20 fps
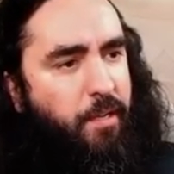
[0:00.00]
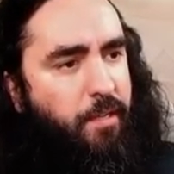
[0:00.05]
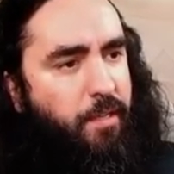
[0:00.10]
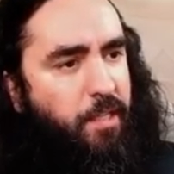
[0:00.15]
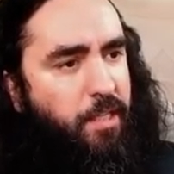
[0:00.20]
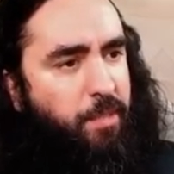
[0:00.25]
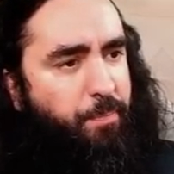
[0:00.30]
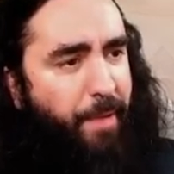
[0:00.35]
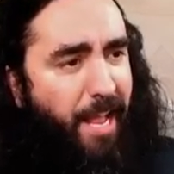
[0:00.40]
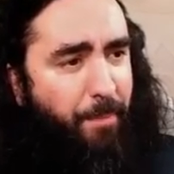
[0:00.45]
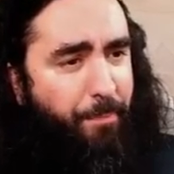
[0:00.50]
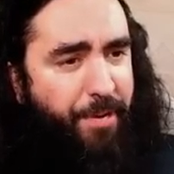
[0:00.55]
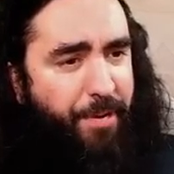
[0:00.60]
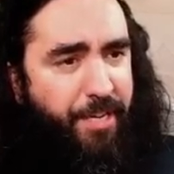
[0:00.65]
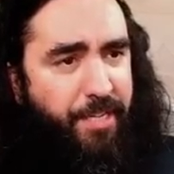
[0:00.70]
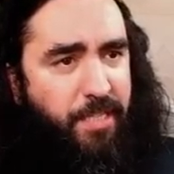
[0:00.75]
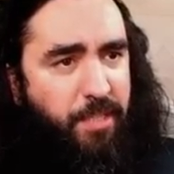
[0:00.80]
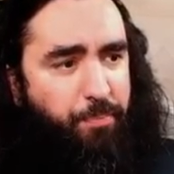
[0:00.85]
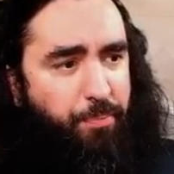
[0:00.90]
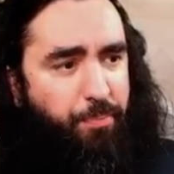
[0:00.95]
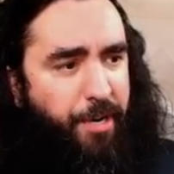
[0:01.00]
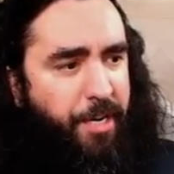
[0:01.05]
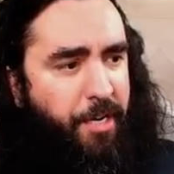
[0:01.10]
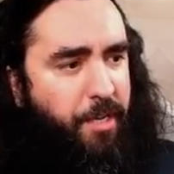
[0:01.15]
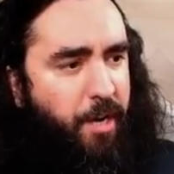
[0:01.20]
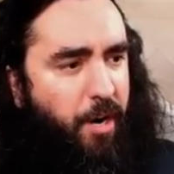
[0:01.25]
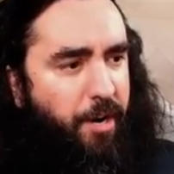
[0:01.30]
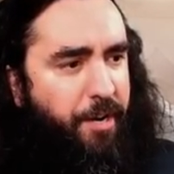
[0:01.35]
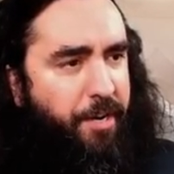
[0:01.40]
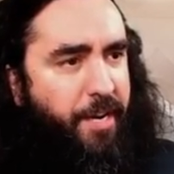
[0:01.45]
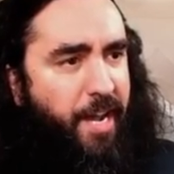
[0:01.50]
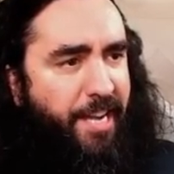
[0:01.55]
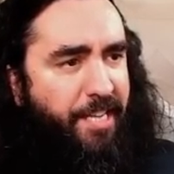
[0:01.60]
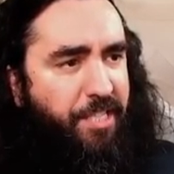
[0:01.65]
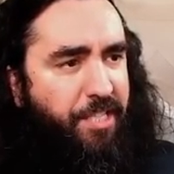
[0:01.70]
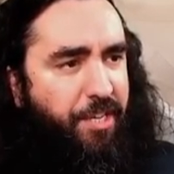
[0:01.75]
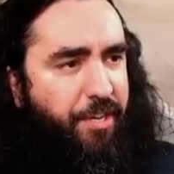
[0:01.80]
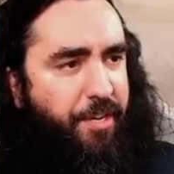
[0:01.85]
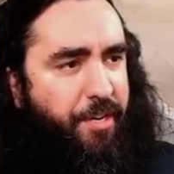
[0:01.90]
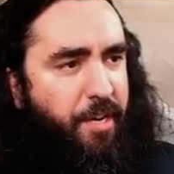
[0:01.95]
The Spell Pierce is pretty darn
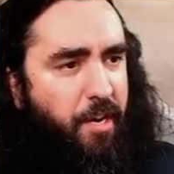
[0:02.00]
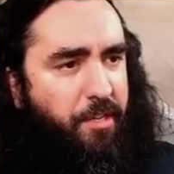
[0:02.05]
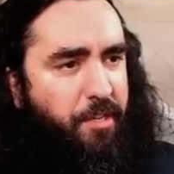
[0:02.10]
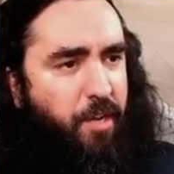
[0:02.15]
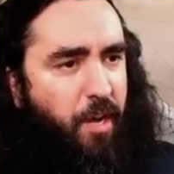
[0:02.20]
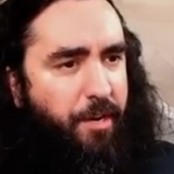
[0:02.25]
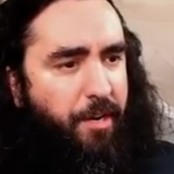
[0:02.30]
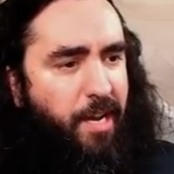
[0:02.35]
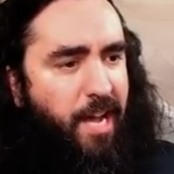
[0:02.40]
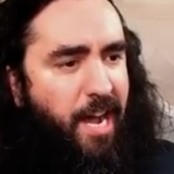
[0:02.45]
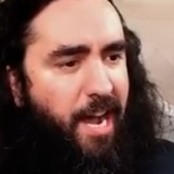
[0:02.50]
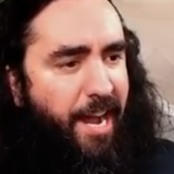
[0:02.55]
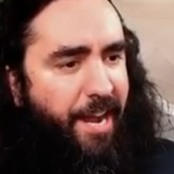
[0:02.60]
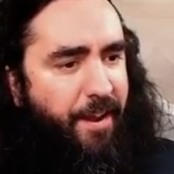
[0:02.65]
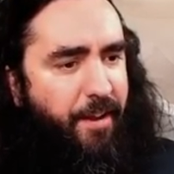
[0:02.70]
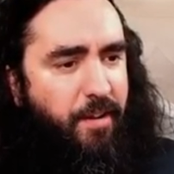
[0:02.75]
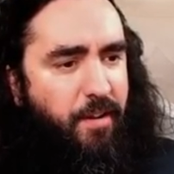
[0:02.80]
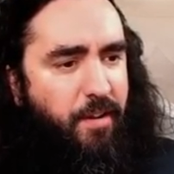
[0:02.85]
nice here, not gonna lie.